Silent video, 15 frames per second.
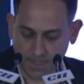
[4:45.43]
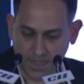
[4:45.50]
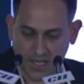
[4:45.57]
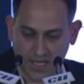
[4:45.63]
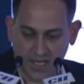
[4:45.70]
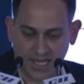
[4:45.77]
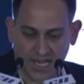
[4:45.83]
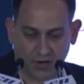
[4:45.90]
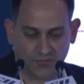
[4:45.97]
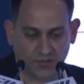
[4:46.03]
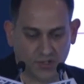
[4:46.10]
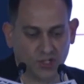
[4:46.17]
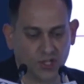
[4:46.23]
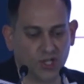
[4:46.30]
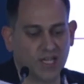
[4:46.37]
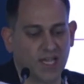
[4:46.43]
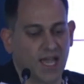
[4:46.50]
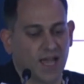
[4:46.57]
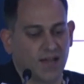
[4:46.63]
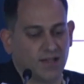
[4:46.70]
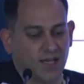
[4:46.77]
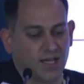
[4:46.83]
Now, if you look
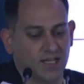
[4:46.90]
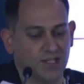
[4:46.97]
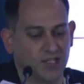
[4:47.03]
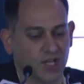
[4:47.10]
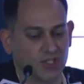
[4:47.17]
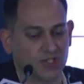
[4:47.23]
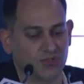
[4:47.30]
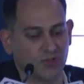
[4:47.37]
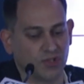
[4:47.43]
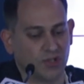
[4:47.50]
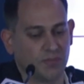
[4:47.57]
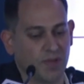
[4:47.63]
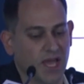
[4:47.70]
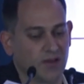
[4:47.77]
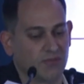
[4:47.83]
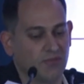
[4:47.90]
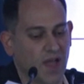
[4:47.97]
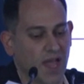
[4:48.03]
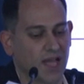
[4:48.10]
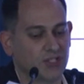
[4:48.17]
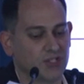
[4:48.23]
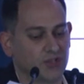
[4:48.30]
at industrial
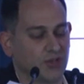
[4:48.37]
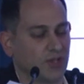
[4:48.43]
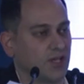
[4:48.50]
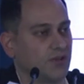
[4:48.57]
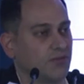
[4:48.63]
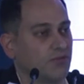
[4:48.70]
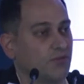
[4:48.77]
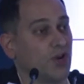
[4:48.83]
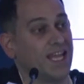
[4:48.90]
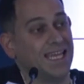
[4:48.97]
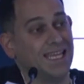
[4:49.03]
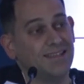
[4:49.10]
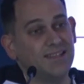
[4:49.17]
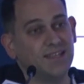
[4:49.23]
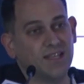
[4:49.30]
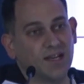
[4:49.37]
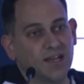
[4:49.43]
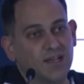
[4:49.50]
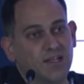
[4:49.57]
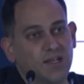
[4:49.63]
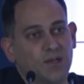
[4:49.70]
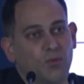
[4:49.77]
manufacturing for India,
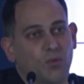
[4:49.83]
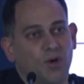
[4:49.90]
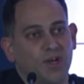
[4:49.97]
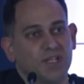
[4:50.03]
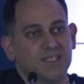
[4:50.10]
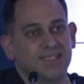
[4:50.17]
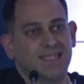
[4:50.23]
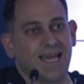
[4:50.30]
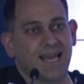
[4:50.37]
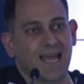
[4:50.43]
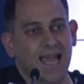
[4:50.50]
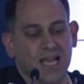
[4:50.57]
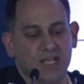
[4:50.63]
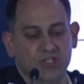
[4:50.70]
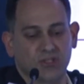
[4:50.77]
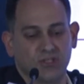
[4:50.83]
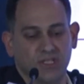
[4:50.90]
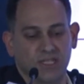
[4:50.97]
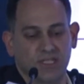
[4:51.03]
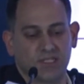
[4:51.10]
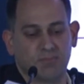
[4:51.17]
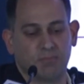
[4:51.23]
what is that actually
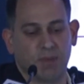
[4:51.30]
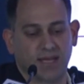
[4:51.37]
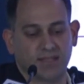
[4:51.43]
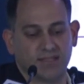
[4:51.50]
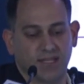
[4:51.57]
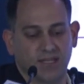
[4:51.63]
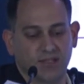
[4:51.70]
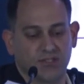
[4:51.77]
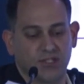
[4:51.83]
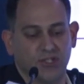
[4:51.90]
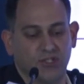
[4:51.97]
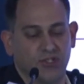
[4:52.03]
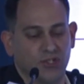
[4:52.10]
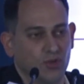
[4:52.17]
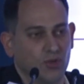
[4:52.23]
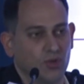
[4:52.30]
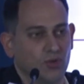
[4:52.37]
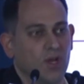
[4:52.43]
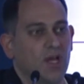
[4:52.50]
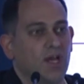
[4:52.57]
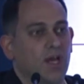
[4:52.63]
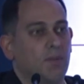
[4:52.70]
expecting to do
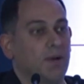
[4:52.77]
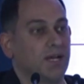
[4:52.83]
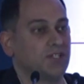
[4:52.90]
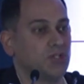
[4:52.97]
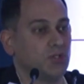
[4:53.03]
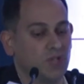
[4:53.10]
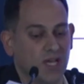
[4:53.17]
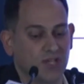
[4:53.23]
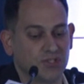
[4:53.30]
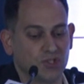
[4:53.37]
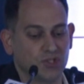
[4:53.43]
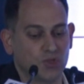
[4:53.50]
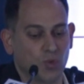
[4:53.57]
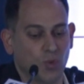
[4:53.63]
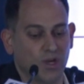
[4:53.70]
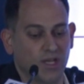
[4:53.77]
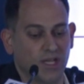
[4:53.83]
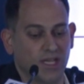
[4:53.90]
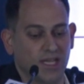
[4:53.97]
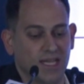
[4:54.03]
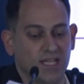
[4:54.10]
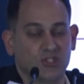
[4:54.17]
by
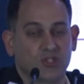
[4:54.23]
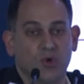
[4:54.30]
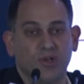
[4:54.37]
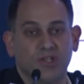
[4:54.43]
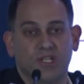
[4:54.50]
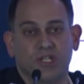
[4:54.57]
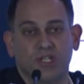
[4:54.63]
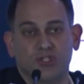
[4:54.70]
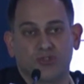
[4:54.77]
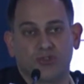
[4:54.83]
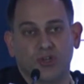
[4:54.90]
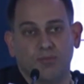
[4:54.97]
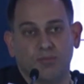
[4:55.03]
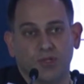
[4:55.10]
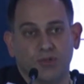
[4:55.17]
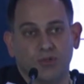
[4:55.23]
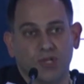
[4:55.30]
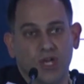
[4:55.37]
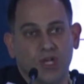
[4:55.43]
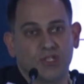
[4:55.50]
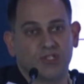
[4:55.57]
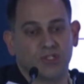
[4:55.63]
2020? It's going to contribute
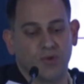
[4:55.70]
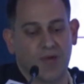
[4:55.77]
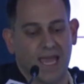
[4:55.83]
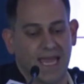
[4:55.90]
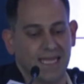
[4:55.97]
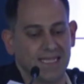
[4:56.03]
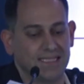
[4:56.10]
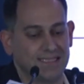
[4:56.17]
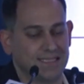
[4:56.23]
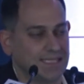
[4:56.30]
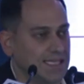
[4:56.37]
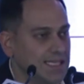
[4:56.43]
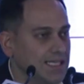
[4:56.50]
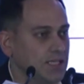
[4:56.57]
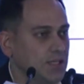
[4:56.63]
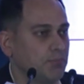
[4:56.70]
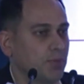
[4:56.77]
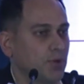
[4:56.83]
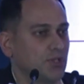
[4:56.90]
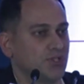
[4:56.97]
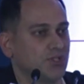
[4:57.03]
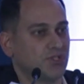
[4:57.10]
to
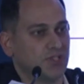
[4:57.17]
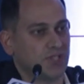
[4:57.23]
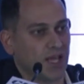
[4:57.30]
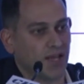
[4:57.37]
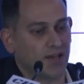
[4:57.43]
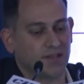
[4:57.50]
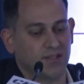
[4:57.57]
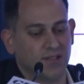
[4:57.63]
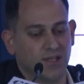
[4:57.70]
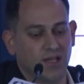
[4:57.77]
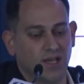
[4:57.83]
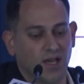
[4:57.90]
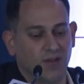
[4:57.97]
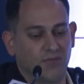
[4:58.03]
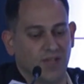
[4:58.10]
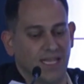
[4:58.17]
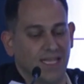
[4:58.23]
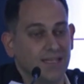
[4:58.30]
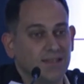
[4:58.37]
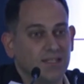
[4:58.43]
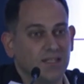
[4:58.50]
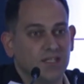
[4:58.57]
18% of
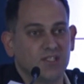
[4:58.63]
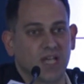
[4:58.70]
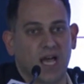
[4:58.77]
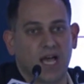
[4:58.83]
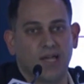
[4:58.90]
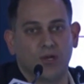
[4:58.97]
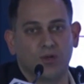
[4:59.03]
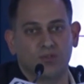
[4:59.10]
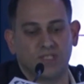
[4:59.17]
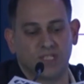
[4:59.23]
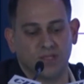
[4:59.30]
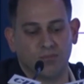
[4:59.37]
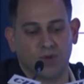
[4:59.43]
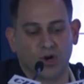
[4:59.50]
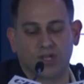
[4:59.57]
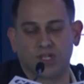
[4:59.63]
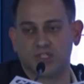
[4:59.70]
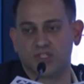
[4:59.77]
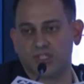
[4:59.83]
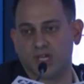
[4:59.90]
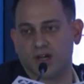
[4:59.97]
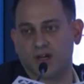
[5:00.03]
India's IoT market
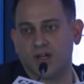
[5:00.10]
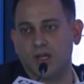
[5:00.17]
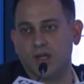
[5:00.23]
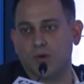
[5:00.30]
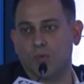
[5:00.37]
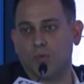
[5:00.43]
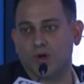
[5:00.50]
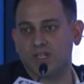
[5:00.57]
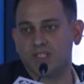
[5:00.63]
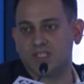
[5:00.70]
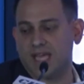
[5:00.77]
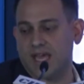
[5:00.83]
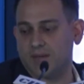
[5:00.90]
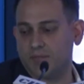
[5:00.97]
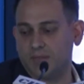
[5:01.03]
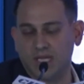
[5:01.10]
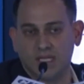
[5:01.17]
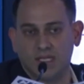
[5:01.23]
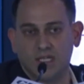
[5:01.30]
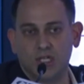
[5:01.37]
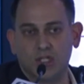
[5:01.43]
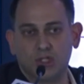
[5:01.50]
share. What does that
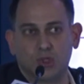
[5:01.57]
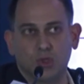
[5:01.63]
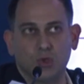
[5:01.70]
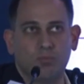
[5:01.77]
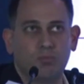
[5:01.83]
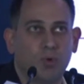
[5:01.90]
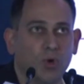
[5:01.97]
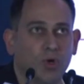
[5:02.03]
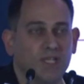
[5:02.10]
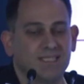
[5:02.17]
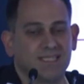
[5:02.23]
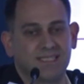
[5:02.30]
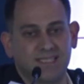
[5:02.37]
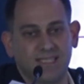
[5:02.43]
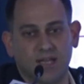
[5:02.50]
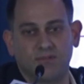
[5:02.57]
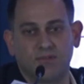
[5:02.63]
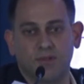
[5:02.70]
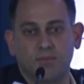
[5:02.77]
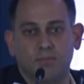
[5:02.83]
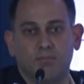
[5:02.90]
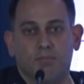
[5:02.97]
mean?
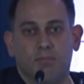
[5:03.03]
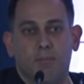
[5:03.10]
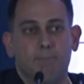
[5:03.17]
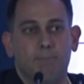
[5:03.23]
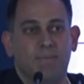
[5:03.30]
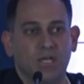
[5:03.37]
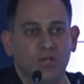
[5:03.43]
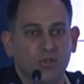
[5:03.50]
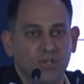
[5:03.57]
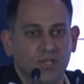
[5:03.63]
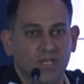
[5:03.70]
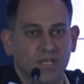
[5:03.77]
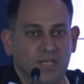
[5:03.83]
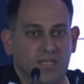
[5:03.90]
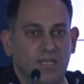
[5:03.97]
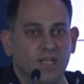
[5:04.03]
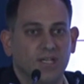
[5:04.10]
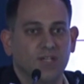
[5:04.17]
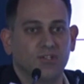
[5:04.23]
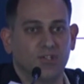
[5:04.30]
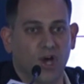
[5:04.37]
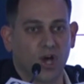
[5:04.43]
$2.7 billion,
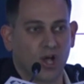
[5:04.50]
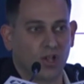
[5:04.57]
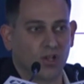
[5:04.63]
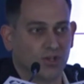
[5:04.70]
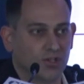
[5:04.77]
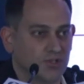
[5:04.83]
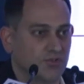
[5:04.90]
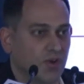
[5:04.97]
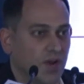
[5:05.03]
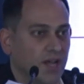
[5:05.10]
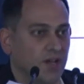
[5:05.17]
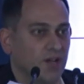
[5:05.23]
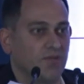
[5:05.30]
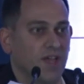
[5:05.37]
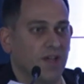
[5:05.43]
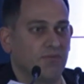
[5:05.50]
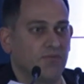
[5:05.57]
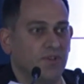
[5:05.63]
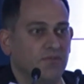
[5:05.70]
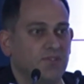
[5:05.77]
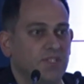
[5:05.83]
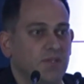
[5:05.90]
right, of that
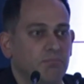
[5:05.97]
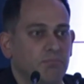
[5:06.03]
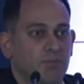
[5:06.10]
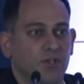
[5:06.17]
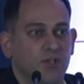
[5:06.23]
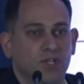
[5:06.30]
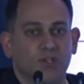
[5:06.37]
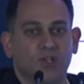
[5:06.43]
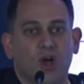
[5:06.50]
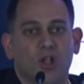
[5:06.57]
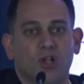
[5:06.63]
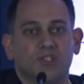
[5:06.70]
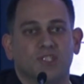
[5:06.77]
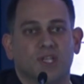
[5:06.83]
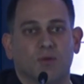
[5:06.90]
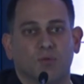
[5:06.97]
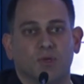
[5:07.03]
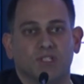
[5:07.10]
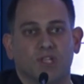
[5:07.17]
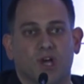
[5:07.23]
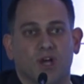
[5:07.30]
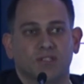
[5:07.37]
$15 billion that we
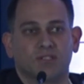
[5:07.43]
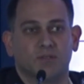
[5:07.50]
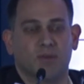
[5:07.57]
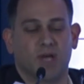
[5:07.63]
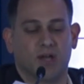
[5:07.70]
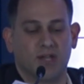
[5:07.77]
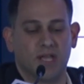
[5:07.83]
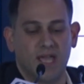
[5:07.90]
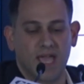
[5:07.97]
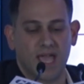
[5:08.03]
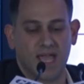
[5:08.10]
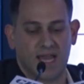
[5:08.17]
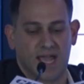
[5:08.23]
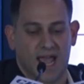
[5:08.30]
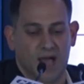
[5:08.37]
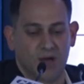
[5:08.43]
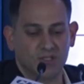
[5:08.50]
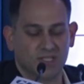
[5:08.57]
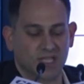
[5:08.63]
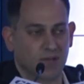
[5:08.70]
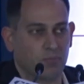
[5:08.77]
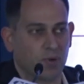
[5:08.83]
talked about. And how is
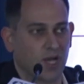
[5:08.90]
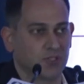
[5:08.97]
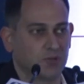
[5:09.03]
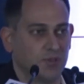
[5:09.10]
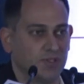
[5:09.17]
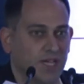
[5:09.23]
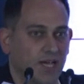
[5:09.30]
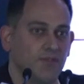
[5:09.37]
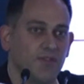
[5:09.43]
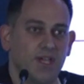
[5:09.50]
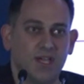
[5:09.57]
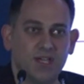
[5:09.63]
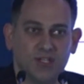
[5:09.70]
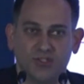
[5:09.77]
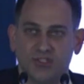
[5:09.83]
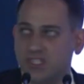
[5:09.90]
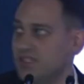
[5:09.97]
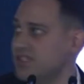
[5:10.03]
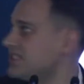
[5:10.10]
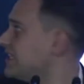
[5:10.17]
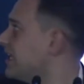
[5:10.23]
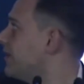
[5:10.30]
that possible? Now, you see
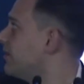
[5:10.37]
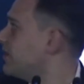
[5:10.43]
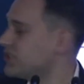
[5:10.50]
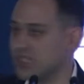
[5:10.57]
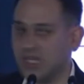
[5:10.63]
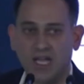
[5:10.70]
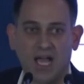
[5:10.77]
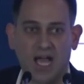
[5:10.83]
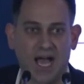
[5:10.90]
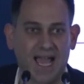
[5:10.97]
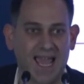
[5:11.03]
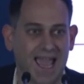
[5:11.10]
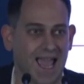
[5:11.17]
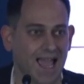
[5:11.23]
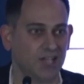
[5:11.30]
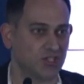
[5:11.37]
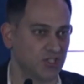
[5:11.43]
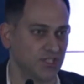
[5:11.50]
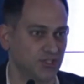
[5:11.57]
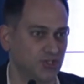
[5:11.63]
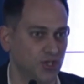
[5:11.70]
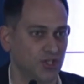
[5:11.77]
this image? I actually
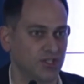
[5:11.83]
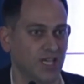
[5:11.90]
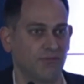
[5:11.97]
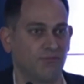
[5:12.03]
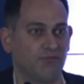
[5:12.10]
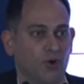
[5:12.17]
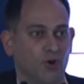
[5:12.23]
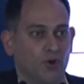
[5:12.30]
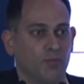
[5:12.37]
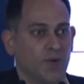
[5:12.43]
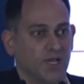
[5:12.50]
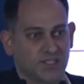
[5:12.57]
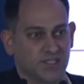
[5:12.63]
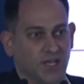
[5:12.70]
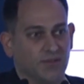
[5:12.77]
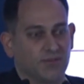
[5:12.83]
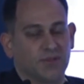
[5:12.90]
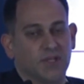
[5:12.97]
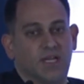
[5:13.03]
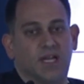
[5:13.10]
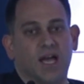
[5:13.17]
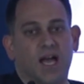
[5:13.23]
took that photo myself.
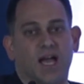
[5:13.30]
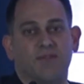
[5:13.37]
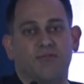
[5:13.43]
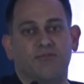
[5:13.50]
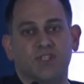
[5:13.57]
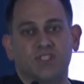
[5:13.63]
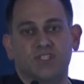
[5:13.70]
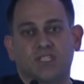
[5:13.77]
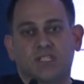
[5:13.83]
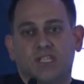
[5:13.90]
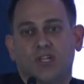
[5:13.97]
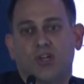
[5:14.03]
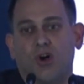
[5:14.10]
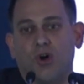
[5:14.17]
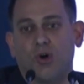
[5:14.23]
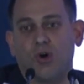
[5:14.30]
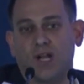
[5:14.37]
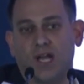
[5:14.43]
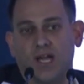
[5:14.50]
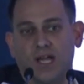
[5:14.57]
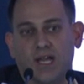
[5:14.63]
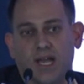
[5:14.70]
I physically go and
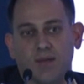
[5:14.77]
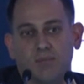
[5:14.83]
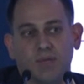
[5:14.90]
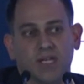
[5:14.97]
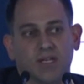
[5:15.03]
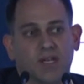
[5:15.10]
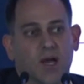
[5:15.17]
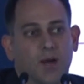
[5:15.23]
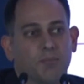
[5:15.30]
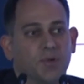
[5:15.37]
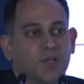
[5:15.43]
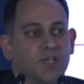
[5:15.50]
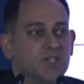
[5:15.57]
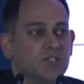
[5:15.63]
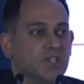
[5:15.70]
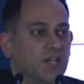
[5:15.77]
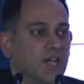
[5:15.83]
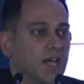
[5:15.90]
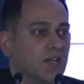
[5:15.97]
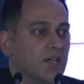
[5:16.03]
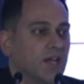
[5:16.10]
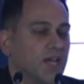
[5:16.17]
I meet companies and
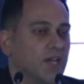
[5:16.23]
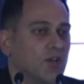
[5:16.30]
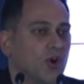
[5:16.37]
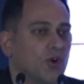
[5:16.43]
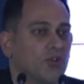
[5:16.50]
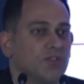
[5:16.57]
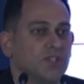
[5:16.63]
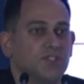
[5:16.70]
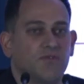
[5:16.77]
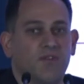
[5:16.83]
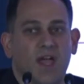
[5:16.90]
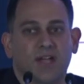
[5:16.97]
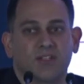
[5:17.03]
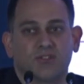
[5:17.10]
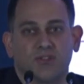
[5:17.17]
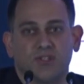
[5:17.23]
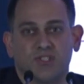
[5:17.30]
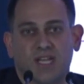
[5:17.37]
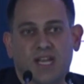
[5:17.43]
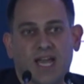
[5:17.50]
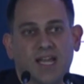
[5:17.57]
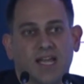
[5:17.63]
I go to these factories,
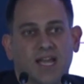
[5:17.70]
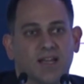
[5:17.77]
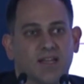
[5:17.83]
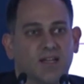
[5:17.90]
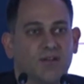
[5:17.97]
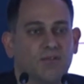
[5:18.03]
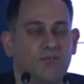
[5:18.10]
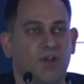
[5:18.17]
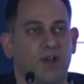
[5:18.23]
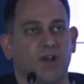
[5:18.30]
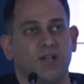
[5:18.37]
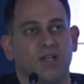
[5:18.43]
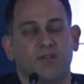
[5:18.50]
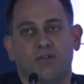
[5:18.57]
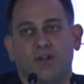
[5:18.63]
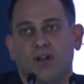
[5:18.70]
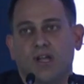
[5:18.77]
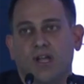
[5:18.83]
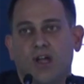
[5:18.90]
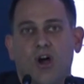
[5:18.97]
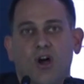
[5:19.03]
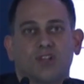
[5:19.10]
and I got a very, very
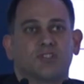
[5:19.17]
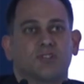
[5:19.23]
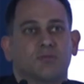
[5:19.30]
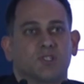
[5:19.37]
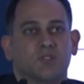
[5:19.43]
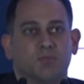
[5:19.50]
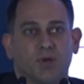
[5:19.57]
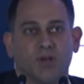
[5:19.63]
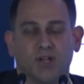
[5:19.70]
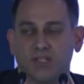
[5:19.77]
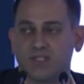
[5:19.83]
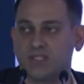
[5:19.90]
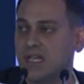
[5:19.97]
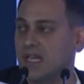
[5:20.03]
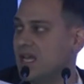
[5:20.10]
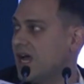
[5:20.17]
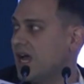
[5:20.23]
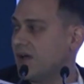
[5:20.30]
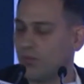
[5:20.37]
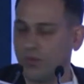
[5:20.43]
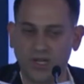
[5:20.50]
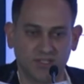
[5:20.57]
awesome experience. I
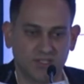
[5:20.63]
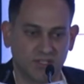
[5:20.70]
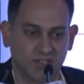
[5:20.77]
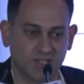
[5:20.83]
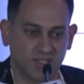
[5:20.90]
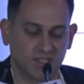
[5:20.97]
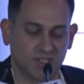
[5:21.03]
went to this